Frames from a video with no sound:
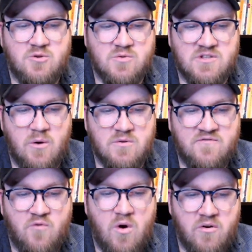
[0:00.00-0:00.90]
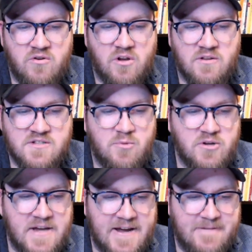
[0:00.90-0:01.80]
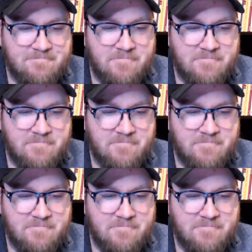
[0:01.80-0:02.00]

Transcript: to as low as four hundred dollars per day.